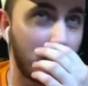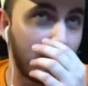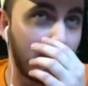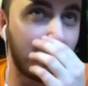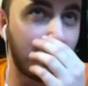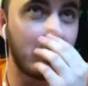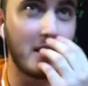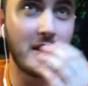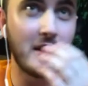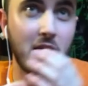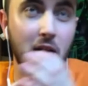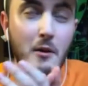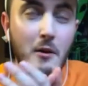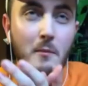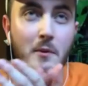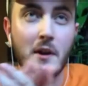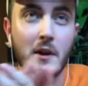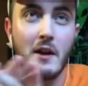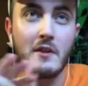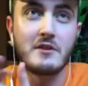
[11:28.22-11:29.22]
say or
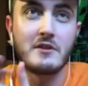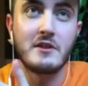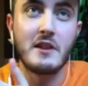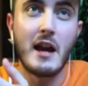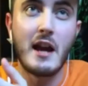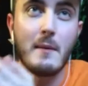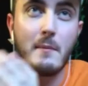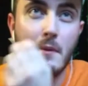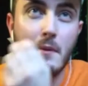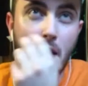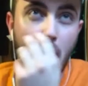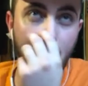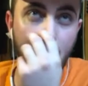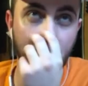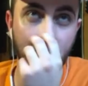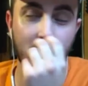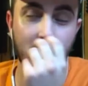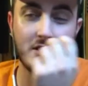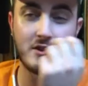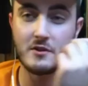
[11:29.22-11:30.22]
pronounce it
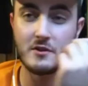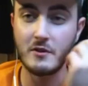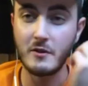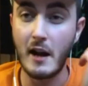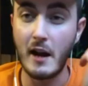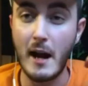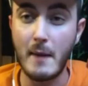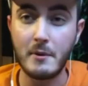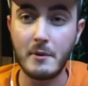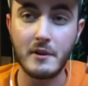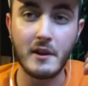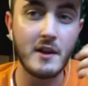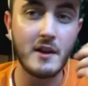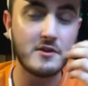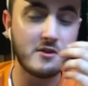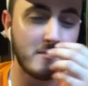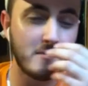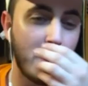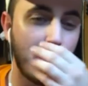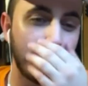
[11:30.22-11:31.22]
Appalachian or
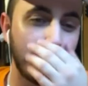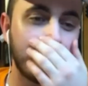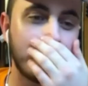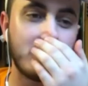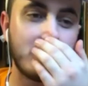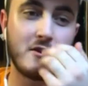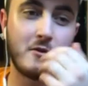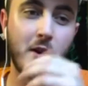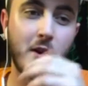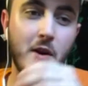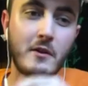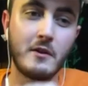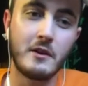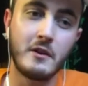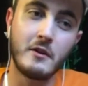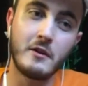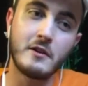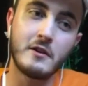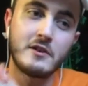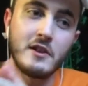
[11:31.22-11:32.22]
Appalachian Mountains, and around
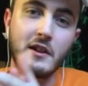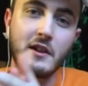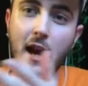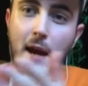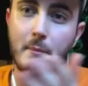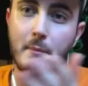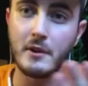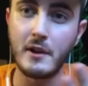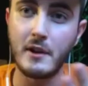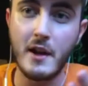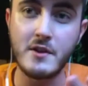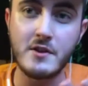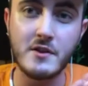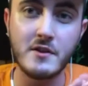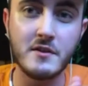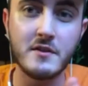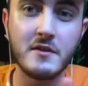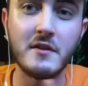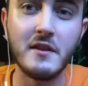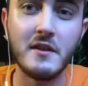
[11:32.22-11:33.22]
here it's like
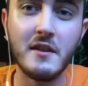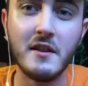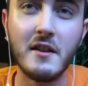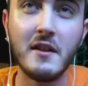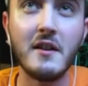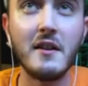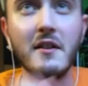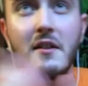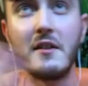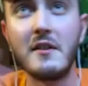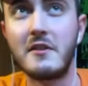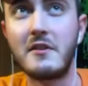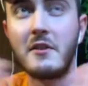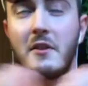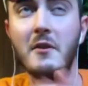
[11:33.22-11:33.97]
Appalachian. So